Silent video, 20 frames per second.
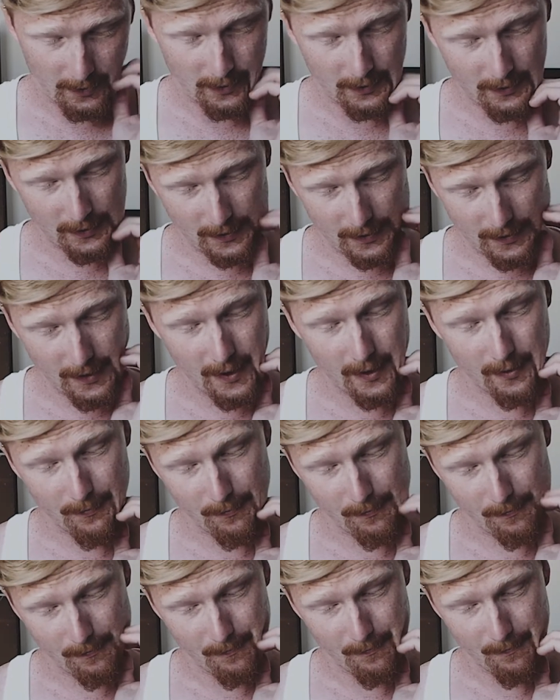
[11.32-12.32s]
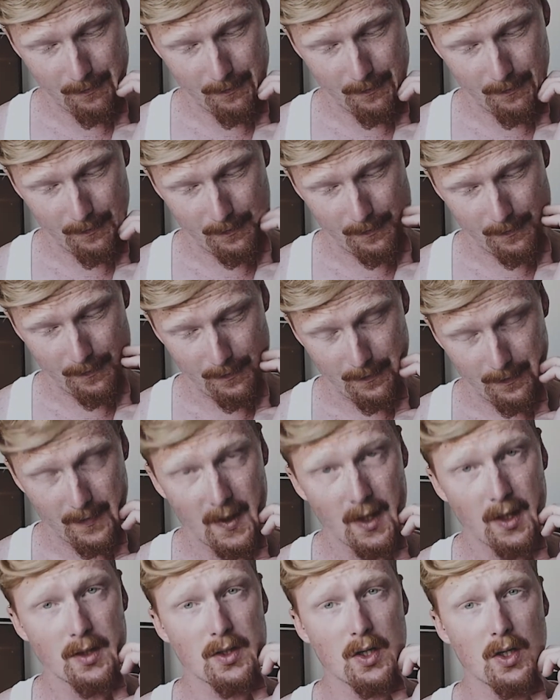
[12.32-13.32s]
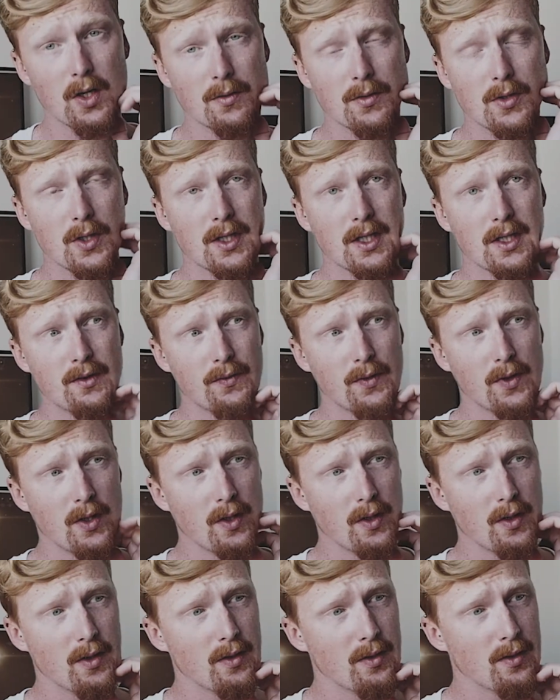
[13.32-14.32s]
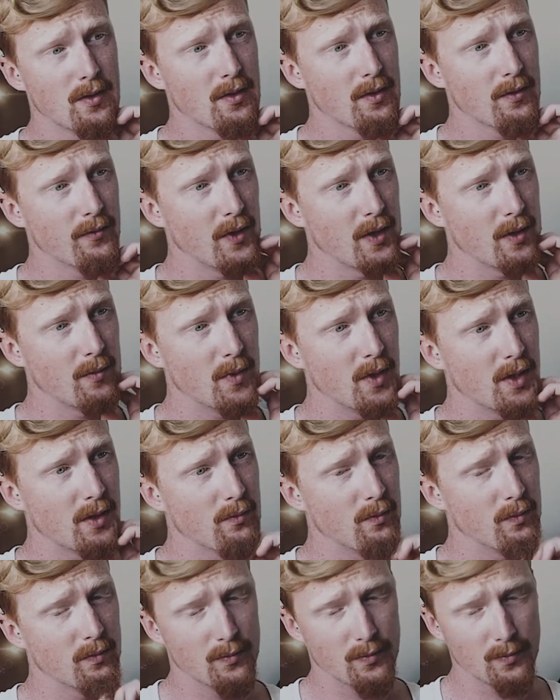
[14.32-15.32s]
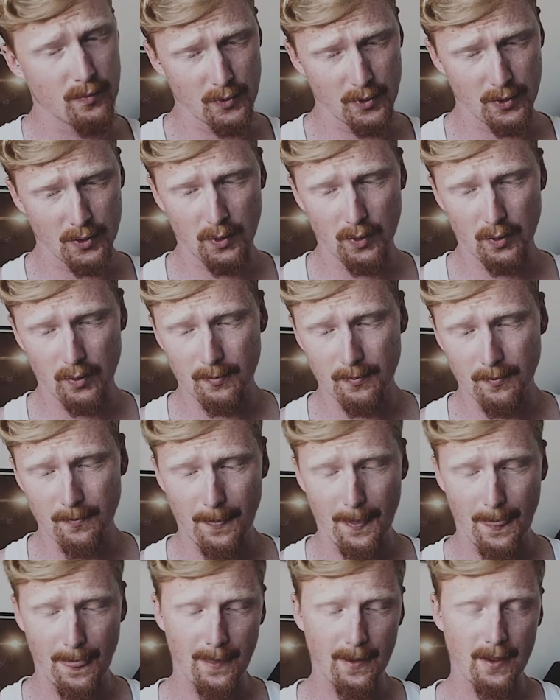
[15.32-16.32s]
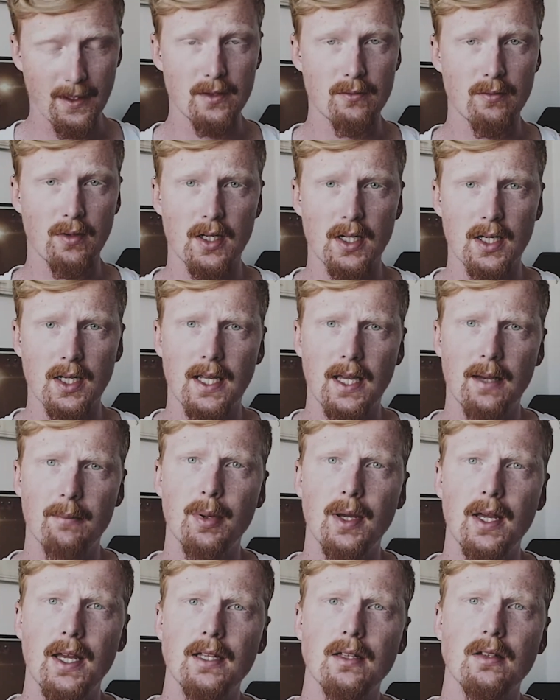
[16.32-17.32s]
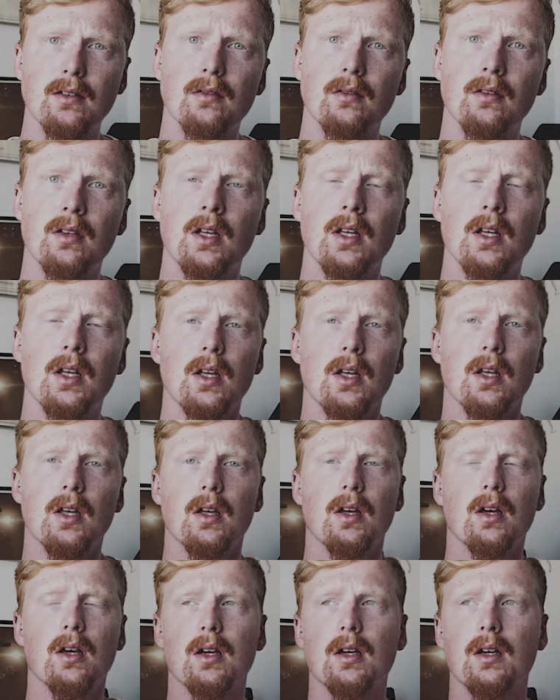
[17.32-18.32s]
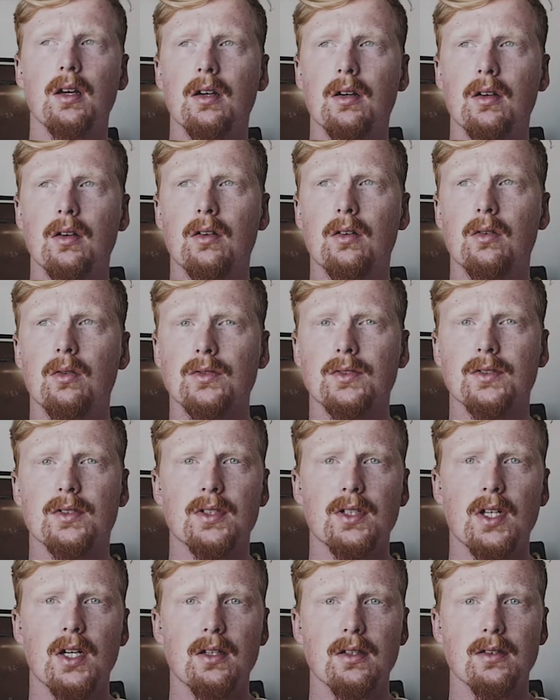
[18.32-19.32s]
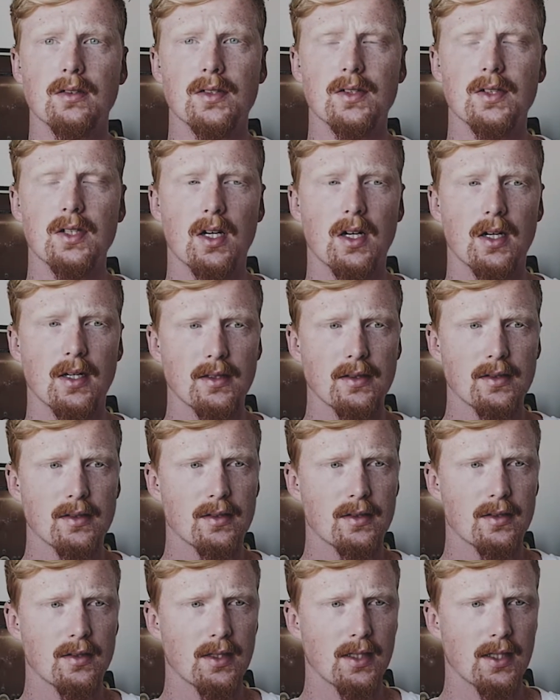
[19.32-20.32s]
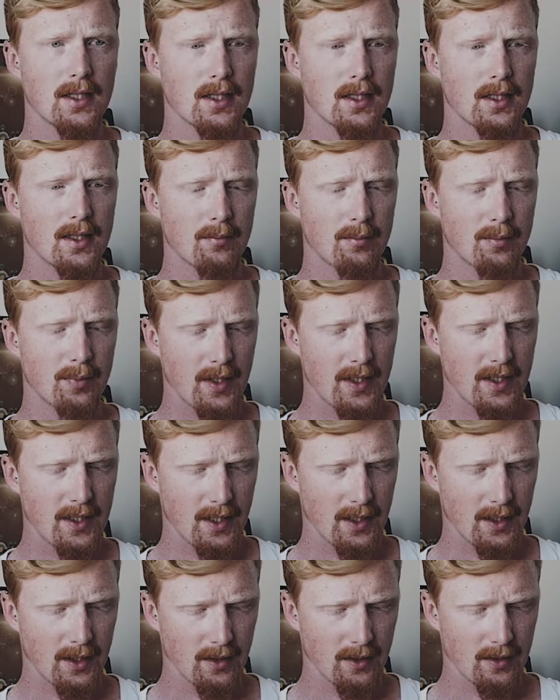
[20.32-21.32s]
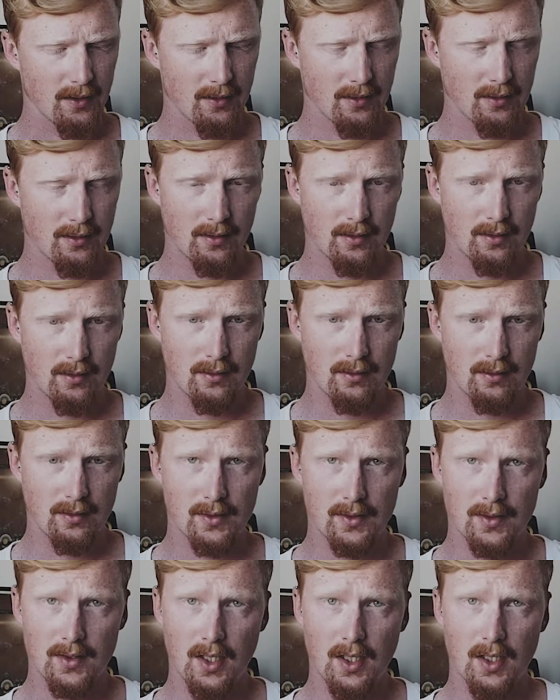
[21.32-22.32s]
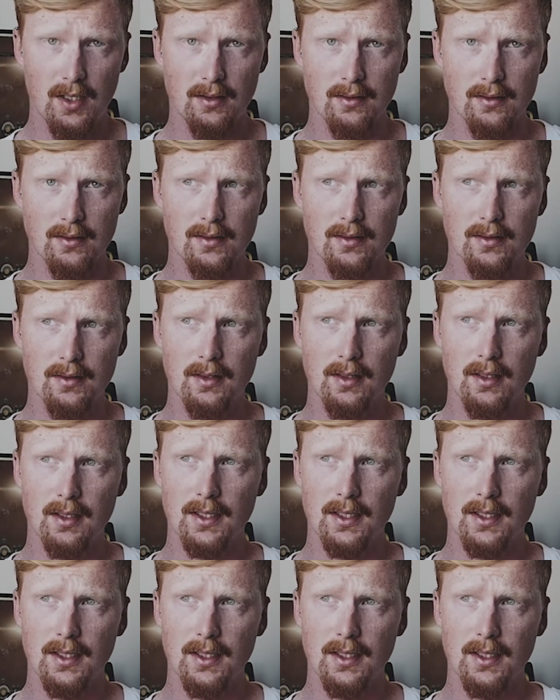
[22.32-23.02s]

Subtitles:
Yeah. So I'm doing this for a friend of mine, Sean. He's running a campaign called Silentsigns, breaking the silence.